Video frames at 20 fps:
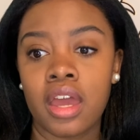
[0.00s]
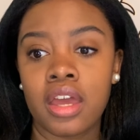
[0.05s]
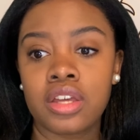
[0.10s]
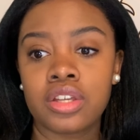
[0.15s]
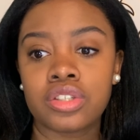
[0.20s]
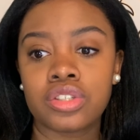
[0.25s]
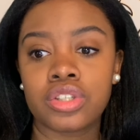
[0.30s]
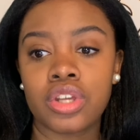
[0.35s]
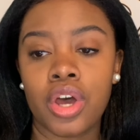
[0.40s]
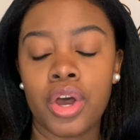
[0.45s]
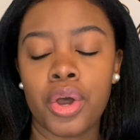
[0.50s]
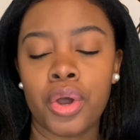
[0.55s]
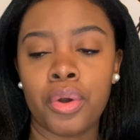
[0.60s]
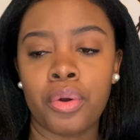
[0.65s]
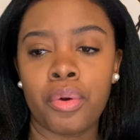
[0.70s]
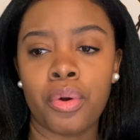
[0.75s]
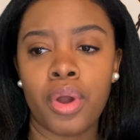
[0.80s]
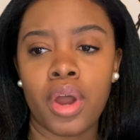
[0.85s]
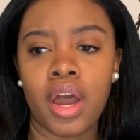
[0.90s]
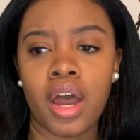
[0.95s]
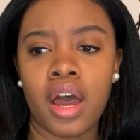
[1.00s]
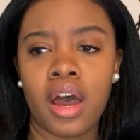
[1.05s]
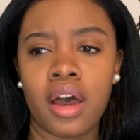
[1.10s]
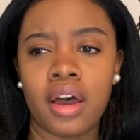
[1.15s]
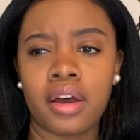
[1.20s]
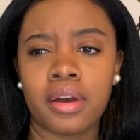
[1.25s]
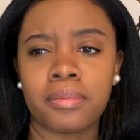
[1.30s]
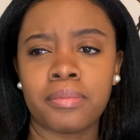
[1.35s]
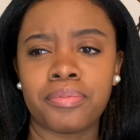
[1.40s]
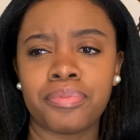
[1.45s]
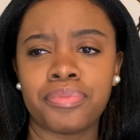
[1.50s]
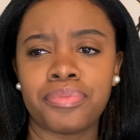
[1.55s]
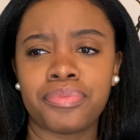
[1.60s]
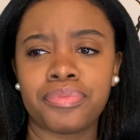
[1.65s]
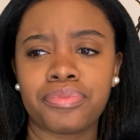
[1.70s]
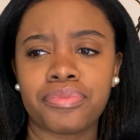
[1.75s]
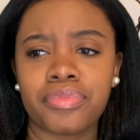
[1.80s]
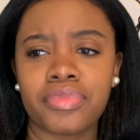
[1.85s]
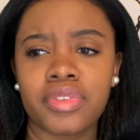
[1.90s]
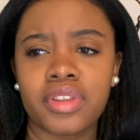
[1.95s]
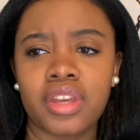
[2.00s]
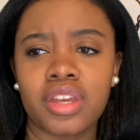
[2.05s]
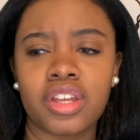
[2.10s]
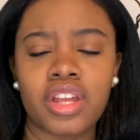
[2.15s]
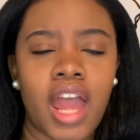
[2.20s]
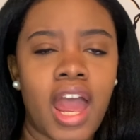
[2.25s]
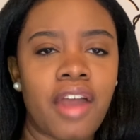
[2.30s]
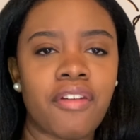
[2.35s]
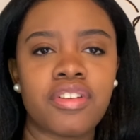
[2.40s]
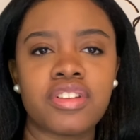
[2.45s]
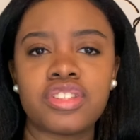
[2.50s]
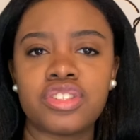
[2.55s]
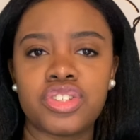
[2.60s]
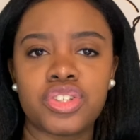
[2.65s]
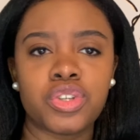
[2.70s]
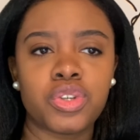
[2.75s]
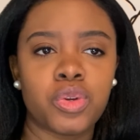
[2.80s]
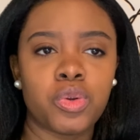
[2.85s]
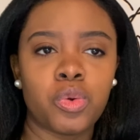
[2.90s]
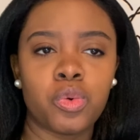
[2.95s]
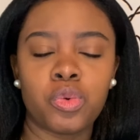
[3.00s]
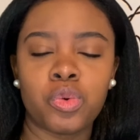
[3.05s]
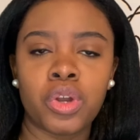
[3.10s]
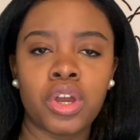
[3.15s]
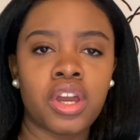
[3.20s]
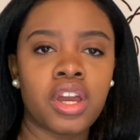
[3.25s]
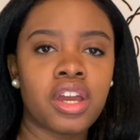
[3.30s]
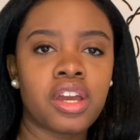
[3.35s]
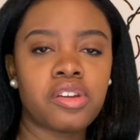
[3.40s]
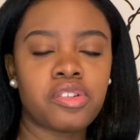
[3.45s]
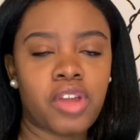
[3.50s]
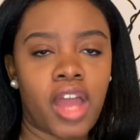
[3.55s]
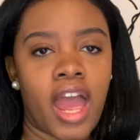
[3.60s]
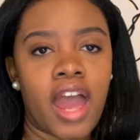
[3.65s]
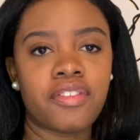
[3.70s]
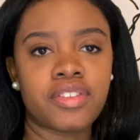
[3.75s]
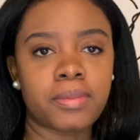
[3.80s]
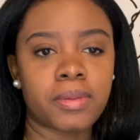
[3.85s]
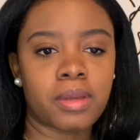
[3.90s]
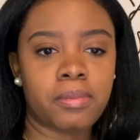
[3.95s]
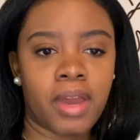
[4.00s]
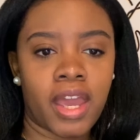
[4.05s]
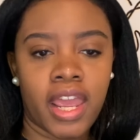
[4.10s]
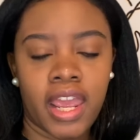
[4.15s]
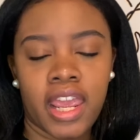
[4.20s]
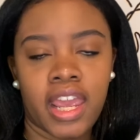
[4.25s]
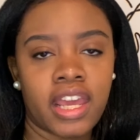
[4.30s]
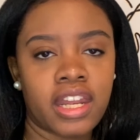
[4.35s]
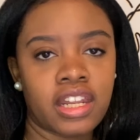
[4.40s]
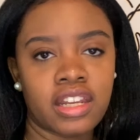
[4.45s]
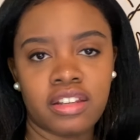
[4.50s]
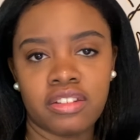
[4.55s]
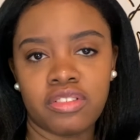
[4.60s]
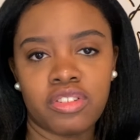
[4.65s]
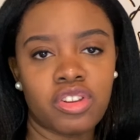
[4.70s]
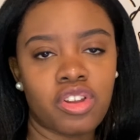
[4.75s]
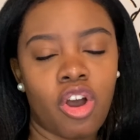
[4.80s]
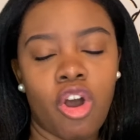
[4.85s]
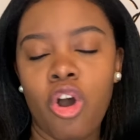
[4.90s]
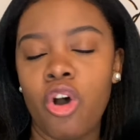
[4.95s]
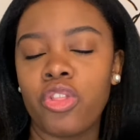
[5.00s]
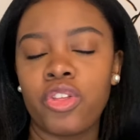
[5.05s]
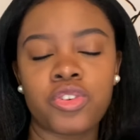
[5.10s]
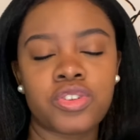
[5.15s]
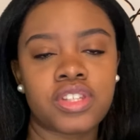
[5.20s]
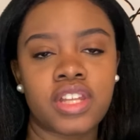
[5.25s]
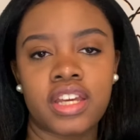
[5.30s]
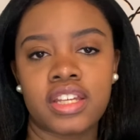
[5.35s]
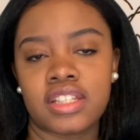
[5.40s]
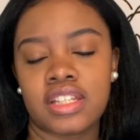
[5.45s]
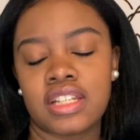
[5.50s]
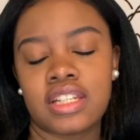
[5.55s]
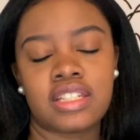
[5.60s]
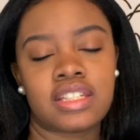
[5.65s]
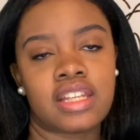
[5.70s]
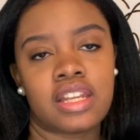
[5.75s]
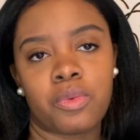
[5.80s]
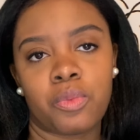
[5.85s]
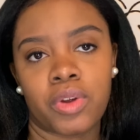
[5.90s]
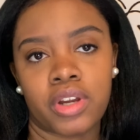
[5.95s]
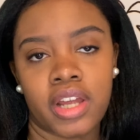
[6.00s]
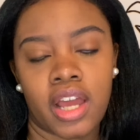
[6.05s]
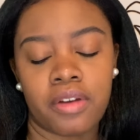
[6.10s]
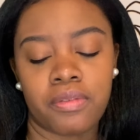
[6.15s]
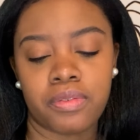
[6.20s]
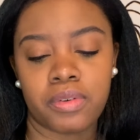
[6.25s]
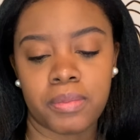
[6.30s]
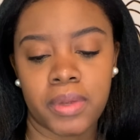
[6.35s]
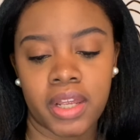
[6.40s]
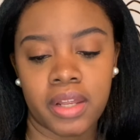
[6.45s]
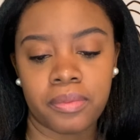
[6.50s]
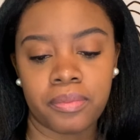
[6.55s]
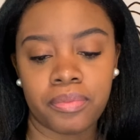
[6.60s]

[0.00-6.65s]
So having to have something in my hand and all those things, it just didn't work out for me.